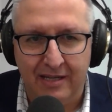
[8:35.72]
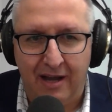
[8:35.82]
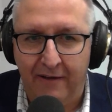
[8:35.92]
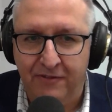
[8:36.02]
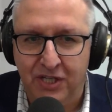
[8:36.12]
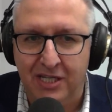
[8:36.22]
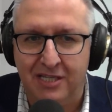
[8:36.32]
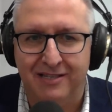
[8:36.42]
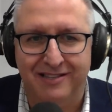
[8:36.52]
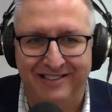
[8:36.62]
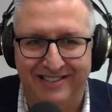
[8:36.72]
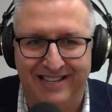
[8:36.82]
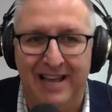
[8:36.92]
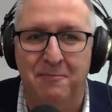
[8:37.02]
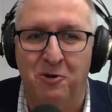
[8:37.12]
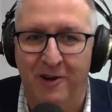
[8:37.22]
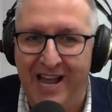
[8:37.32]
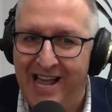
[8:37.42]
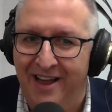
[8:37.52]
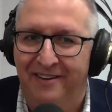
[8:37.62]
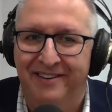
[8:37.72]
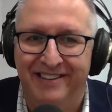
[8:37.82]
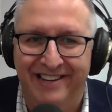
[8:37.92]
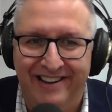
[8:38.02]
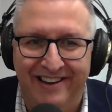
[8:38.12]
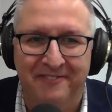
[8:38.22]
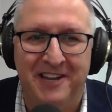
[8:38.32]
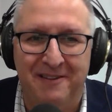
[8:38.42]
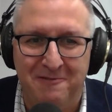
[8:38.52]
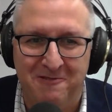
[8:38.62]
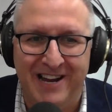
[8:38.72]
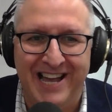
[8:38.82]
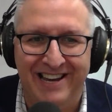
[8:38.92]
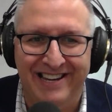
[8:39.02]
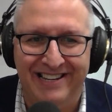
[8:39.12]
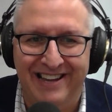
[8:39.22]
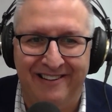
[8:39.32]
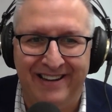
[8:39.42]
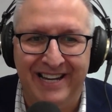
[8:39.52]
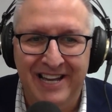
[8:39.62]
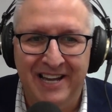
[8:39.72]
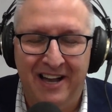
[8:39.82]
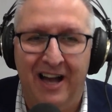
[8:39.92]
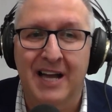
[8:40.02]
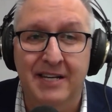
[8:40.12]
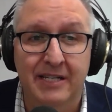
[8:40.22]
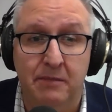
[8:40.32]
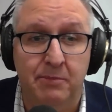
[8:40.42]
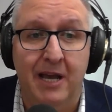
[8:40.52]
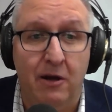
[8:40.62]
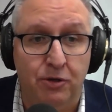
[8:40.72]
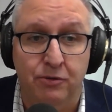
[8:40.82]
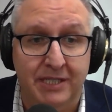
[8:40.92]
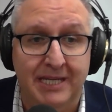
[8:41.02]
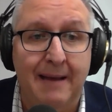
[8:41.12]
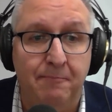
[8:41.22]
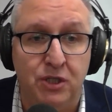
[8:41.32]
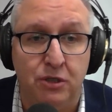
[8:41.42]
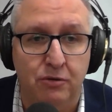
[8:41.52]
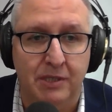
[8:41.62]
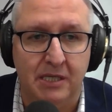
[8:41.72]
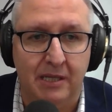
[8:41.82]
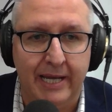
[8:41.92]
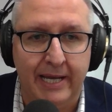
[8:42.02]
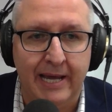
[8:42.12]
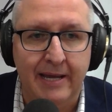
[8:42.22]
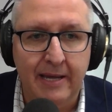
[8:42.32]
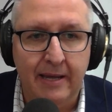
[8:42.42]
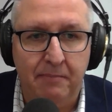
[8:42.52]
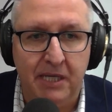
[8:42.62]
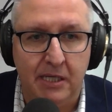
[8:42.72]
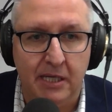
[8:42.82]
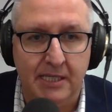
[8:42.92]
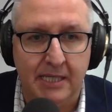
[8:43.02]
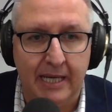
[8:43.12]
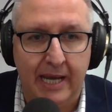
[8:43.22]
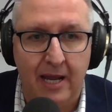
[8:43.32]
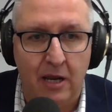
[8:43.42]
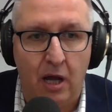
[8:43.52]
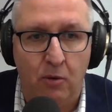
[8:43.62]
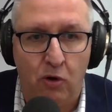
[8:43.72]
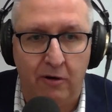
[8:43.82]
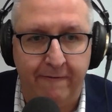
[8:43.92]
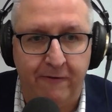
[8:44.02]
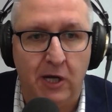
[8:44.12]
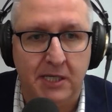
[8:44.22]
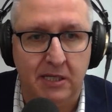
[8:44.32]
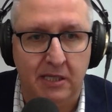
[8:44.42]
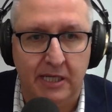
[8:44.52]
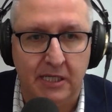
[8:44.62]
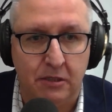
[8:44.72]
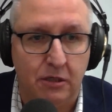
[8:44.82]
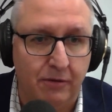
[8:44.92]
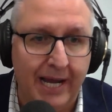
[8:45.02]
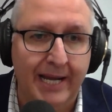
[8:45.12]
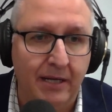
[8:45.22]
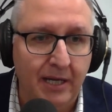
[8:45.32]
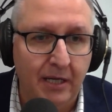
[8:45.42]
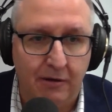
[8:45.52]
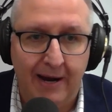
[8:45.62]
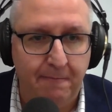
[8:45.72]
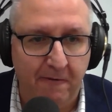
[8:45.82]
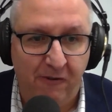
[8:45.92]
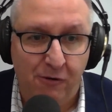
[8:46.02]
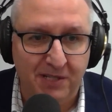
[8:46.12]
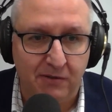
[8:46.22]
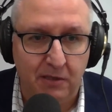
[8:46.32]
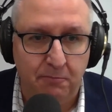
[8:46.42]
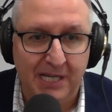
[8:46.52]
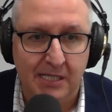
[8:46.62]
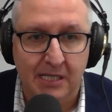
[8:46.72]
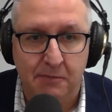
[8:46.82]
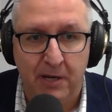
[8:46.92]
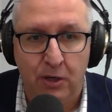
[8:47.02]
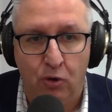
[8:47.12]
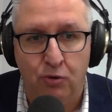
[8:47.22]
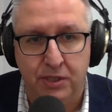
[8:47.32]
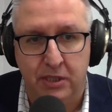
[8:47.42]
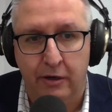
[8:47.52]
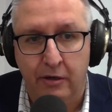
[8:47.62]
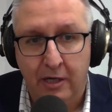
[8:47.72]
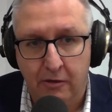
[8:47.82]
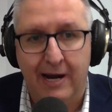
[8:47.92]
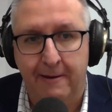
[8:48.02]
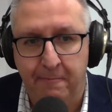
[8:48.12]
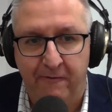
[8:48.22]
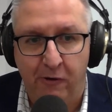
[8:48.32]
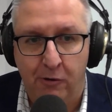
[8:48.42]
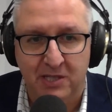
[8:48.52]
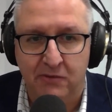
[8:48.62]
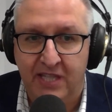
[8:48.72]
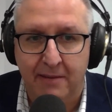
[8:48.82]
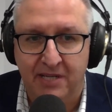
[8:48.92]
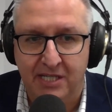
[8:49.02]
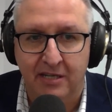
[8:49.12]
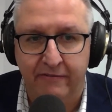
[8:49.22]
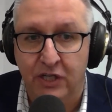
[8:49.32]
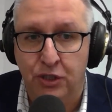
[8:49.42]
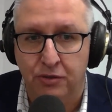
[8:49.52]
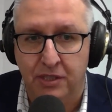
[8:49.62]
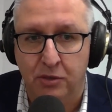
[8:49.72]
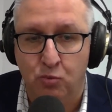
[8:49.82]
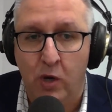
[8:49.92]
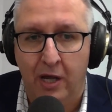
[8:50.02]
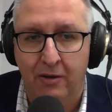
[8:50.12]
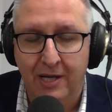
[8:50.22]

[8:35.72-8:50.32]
I've just come around, I've come around in going, I need to be able to adapt too as a leader because, again, I want to foster this to create greater performance for the business, but also greater performance for them as individuals as well.